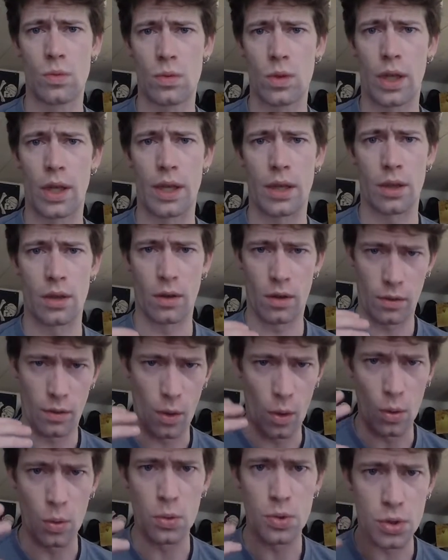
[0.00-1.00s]
like the
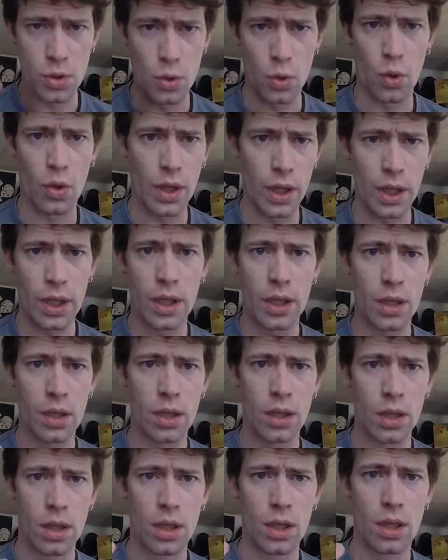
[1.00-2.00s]
whole story,
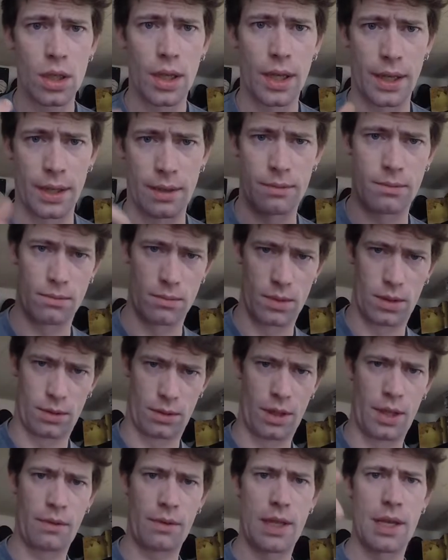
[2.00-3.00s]
like
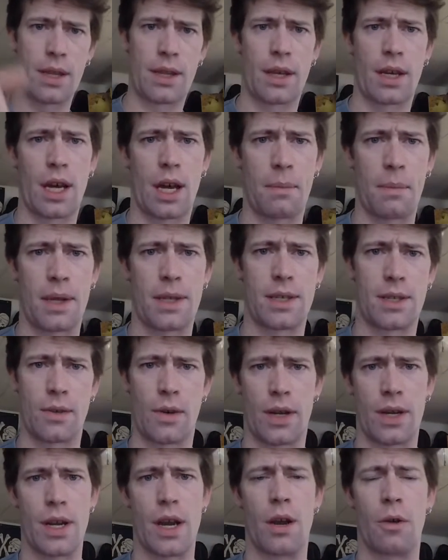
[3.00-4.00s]
leave it down in the comments so
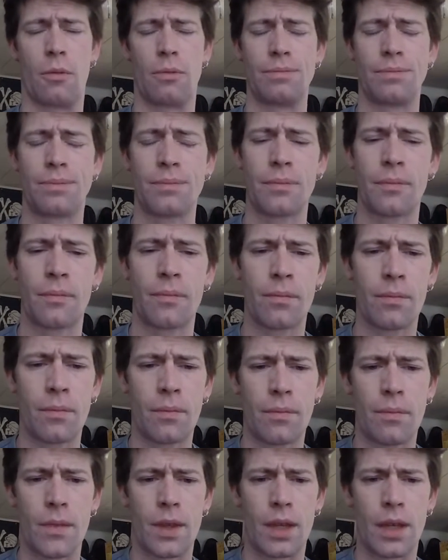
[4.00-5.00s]
I know.
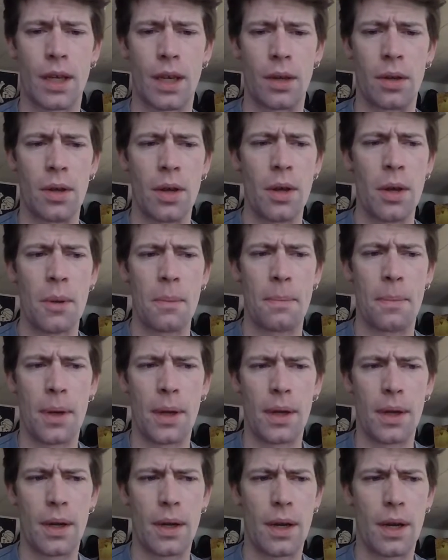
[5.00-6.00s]
Okay.
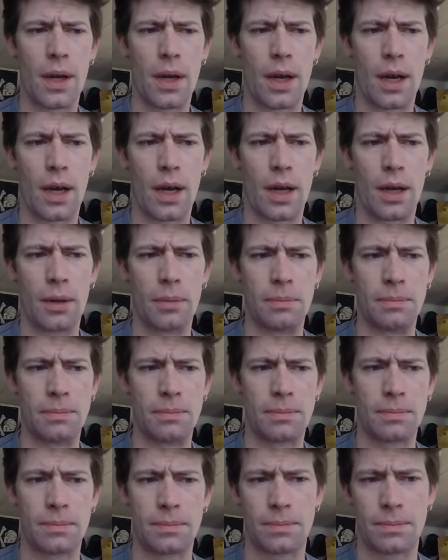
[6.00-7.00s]
But um,
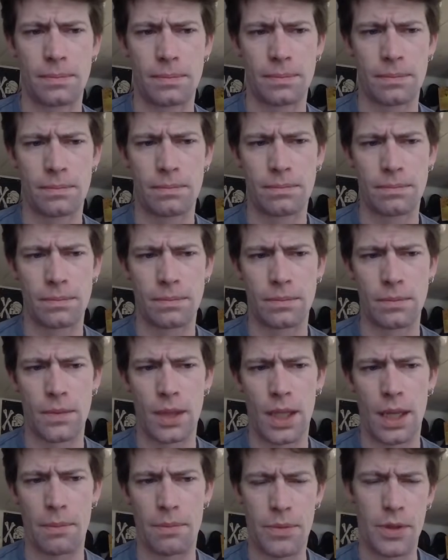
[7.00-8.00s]

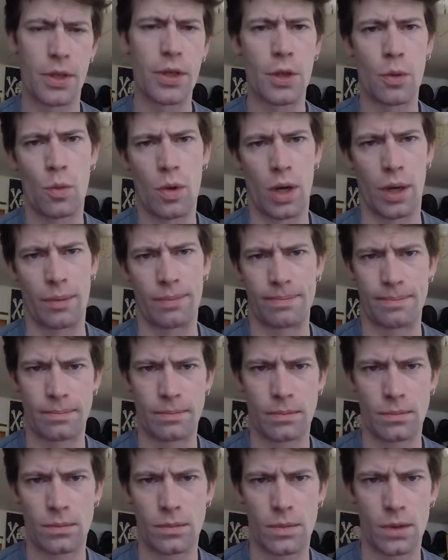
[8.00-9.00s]
I'm 31
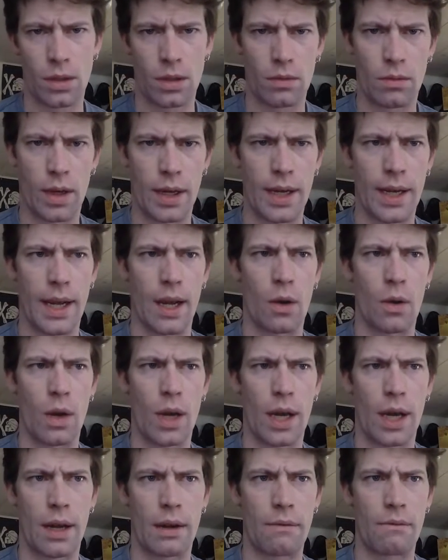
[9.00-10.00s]
right now.
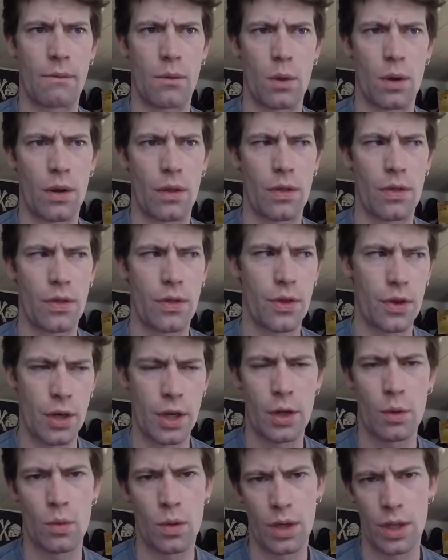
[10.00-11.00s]
And for
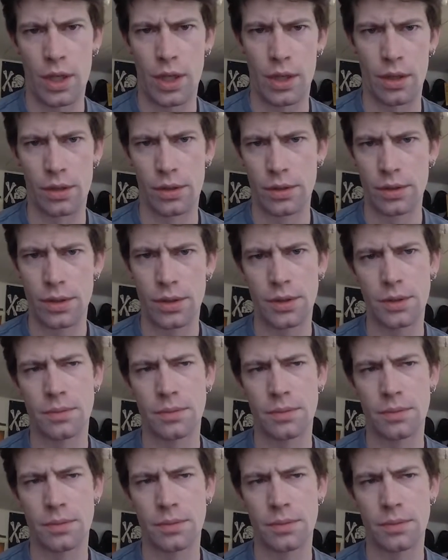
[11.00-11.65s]
31 years